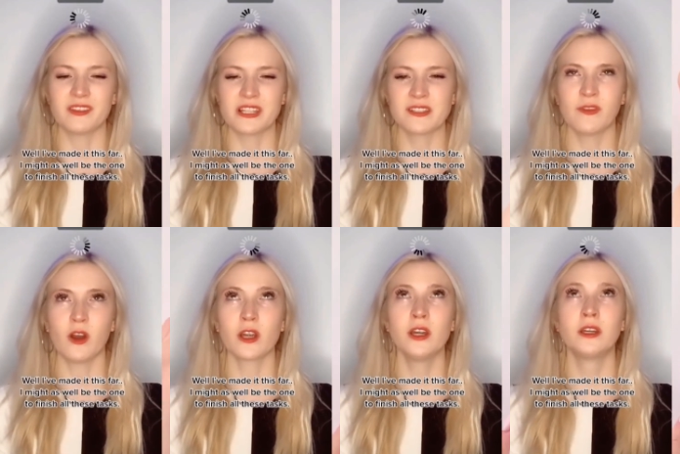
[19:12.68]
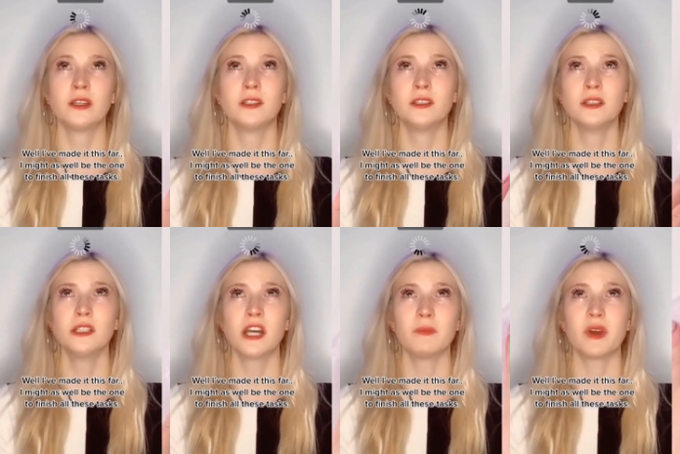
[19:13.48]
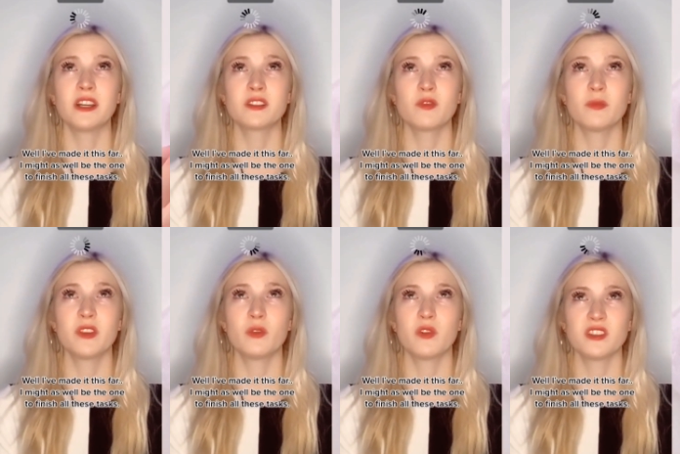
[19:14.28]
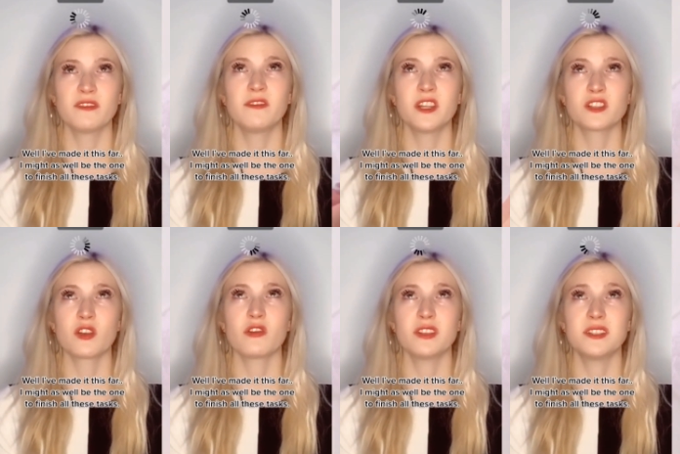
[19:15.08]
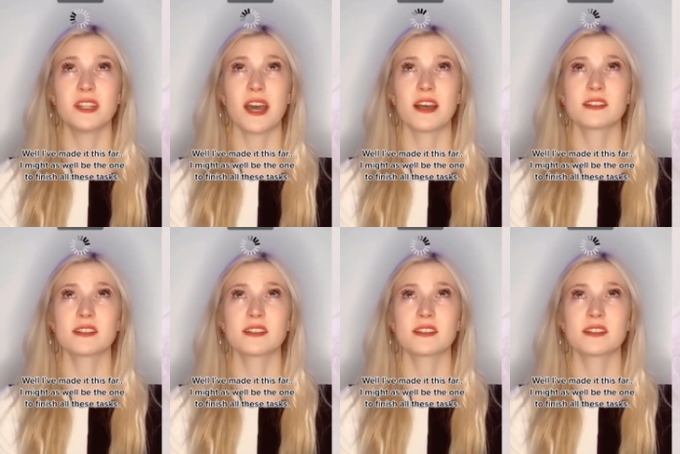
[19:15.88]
I've made it this far. I might as well be the one to finish all these